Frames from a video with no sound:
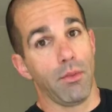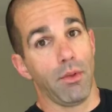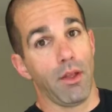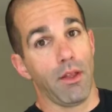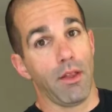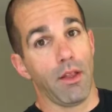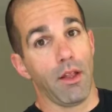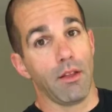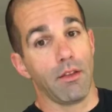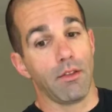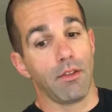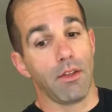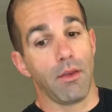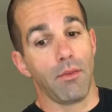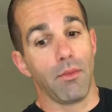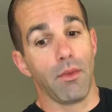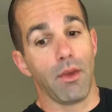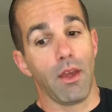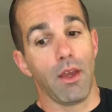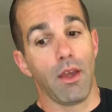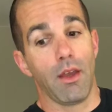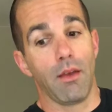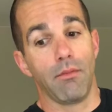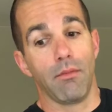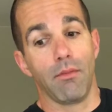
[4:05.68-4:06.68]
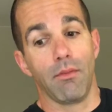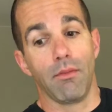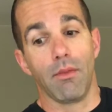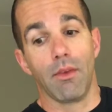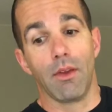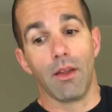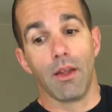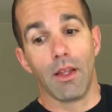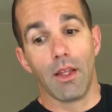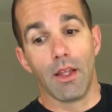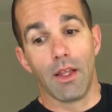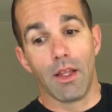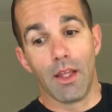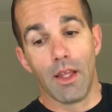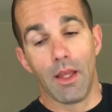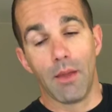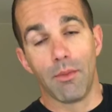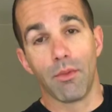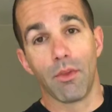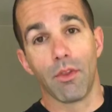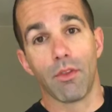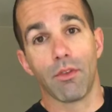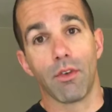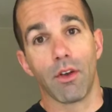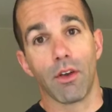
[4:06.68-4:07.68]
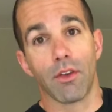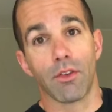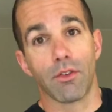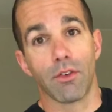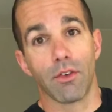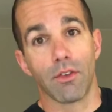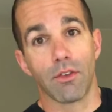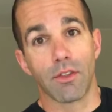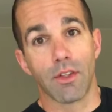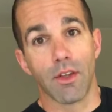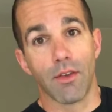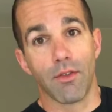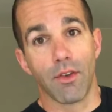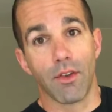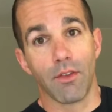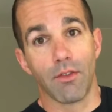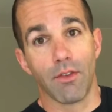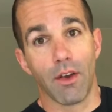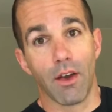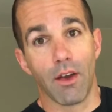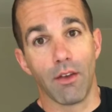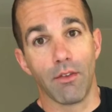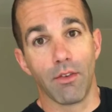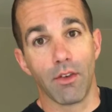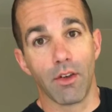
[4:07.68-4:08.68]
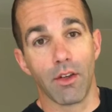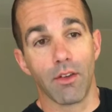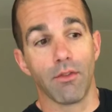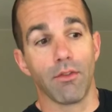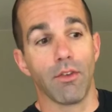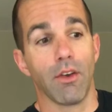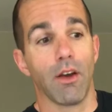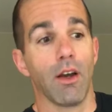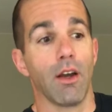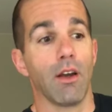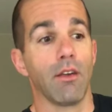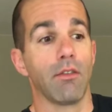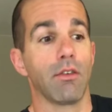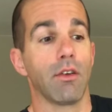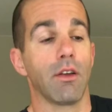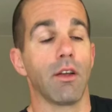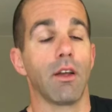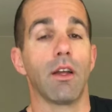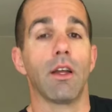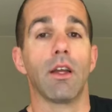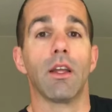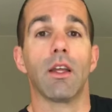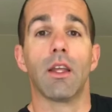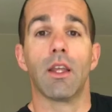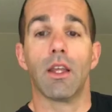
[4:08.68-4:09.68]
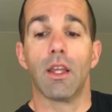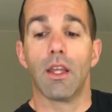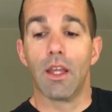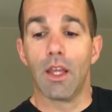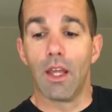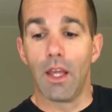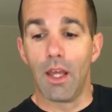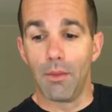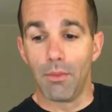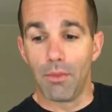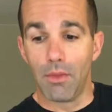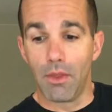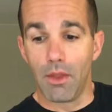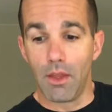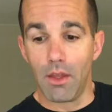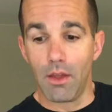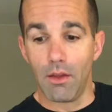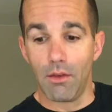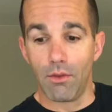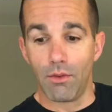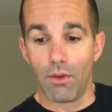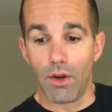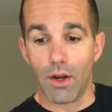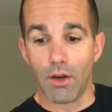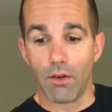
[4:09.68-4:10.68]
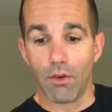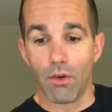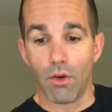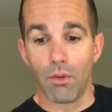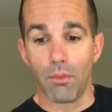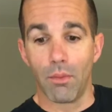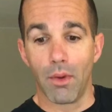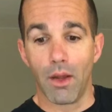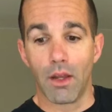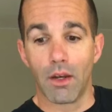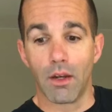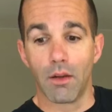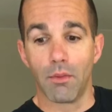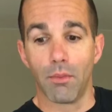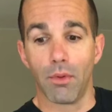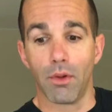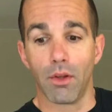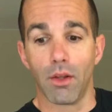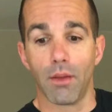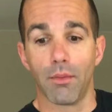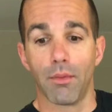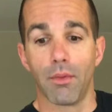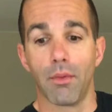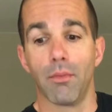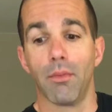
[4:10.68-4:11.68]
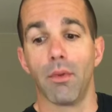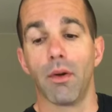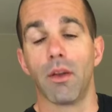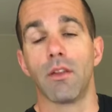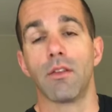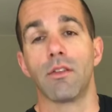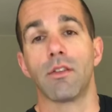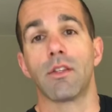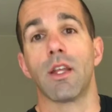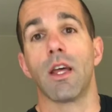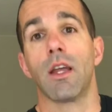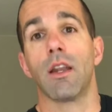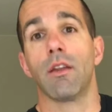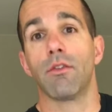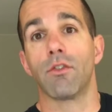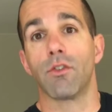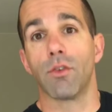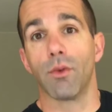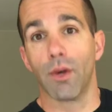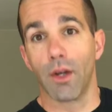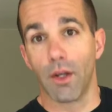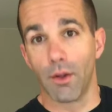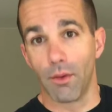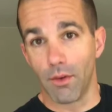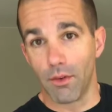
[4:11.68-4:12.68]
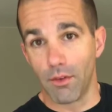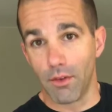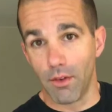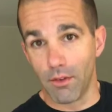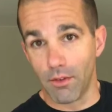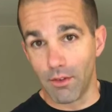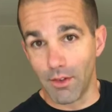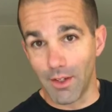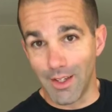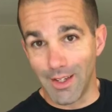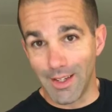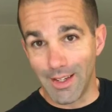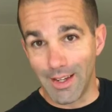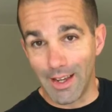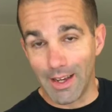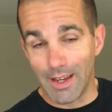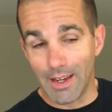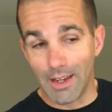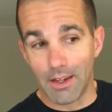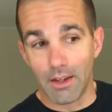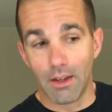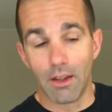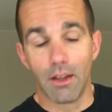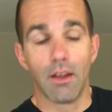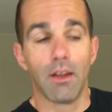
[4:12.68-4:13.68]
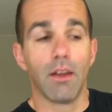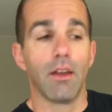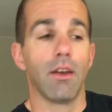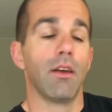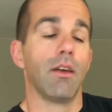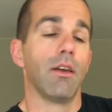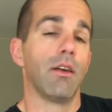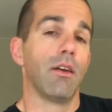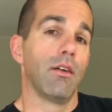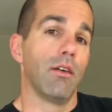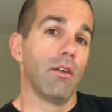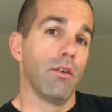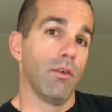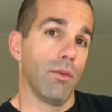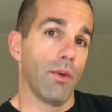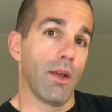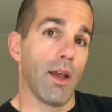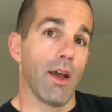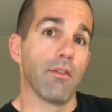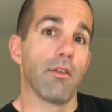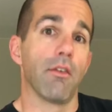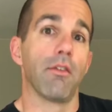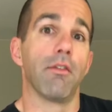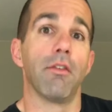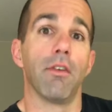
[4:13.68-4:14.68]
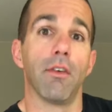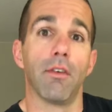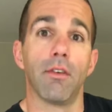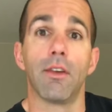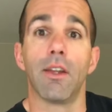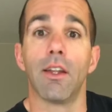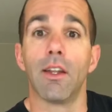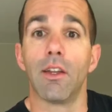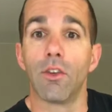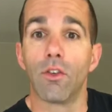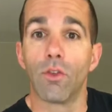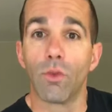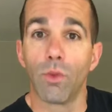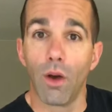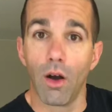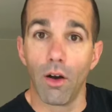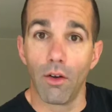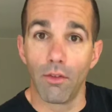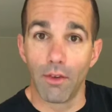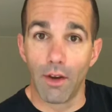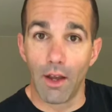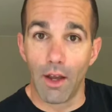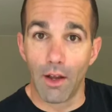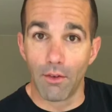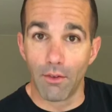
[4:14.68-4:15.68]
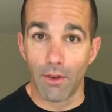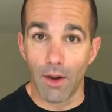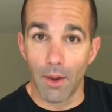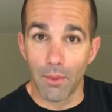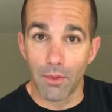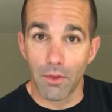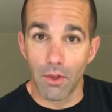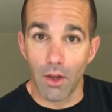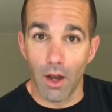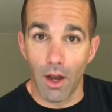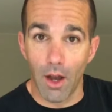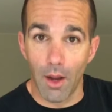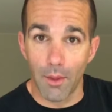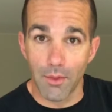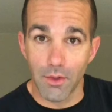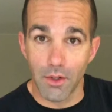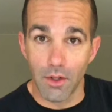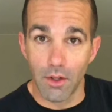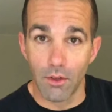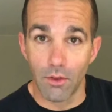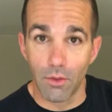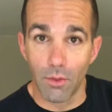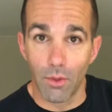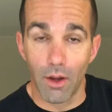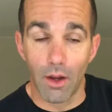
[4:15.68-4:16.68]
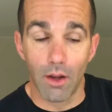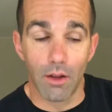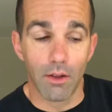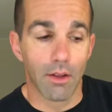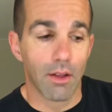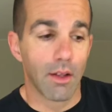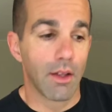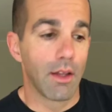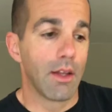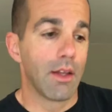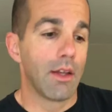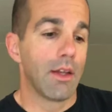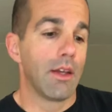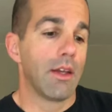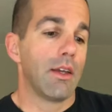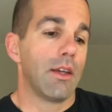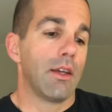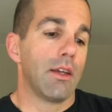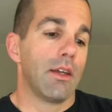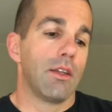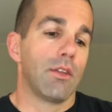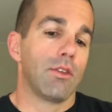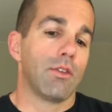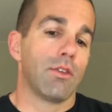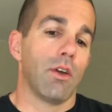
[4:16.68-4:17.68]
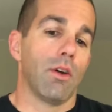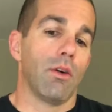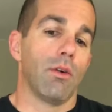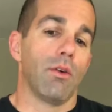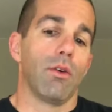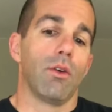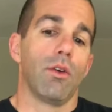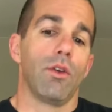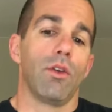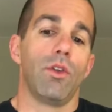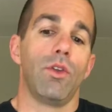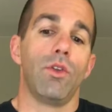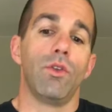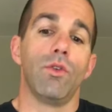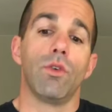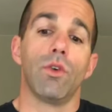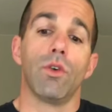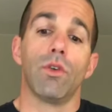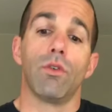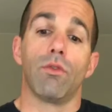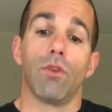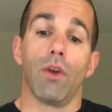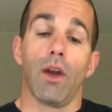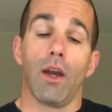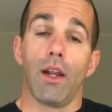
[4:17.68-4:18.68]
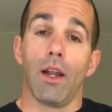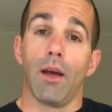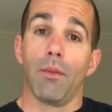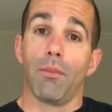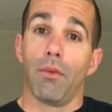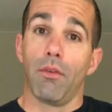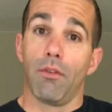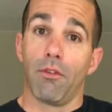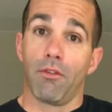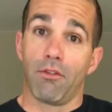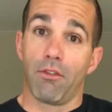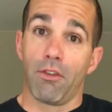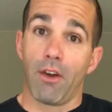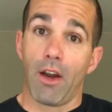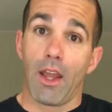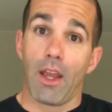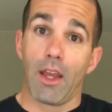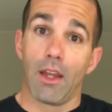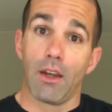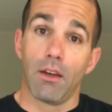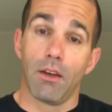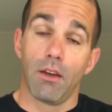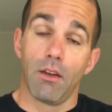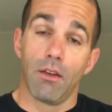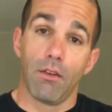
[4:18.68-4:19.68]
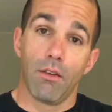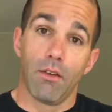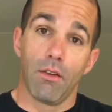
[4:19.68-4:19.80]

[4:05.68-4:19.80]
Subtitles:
play that same game, keep the thruster at 75, 55, keep the ring row banded pull-up, but instead of 21, 15, 9, we have a 15, 12, 9 reps option as well. So you could write up Fran.